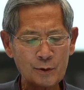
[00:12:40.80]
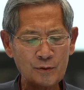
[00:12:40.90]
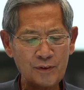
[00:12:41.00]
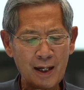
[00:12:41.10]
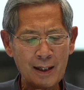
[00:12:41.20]

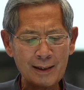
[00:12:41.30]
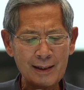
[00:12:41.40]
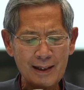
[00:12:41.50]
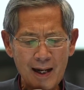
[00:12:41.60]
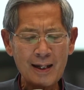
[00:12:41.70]
These
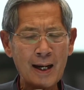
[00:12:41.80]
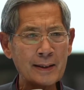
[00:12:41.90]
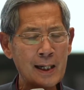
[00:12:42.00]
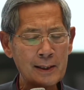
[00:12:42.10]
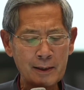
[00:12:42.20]

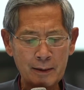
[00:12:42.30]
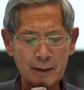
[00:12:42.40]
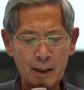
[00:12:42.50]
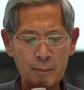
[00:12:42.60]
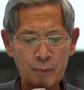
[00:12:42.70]
observations
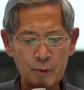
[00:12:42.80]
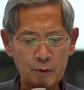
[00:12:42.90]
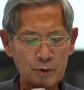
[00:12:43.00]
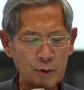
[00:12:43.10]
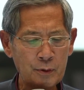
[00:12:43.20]
were
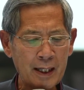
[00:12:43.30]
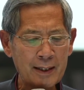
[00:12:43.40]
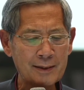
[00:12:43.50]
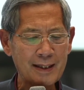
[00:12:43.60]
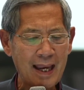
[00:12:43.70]
often
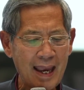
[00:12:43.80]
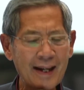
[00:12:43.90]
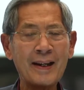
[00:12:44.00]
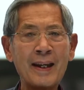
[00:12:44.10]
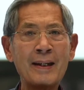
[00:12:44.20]
associated
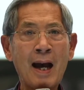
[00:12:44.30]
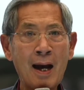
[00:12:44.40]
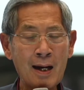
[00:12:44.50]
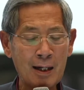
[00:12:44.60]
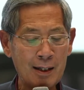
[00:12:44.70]
with
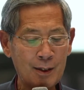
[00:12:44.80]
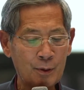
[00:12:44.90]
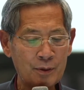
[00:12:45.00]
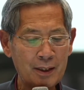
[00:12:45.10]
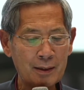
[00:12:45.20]
severe,
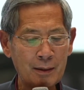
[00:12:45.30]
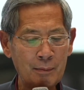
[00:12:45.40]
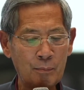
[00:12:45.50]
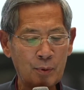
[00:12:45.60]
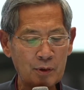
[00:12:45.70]
if
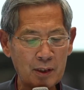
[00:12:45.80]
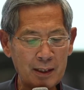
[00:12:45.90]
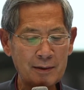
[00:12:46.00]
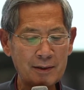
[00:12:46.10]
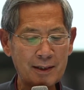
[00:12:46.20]
not
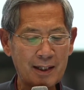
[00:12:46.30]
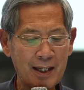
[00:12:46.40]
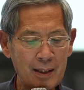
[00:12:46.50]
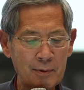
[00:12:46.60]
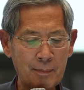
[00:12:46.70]
often
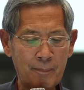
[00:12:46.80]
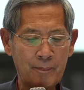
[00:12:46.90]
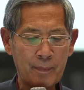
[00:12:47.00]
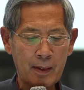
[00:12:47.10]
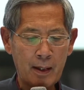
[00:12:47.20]
fatal
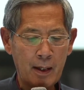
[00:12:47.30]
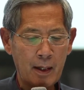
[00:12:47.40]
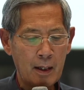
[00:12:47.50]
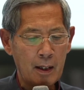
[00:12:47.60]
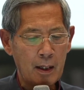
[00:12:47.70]

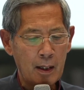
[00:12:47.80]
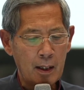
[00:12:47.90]
diseases.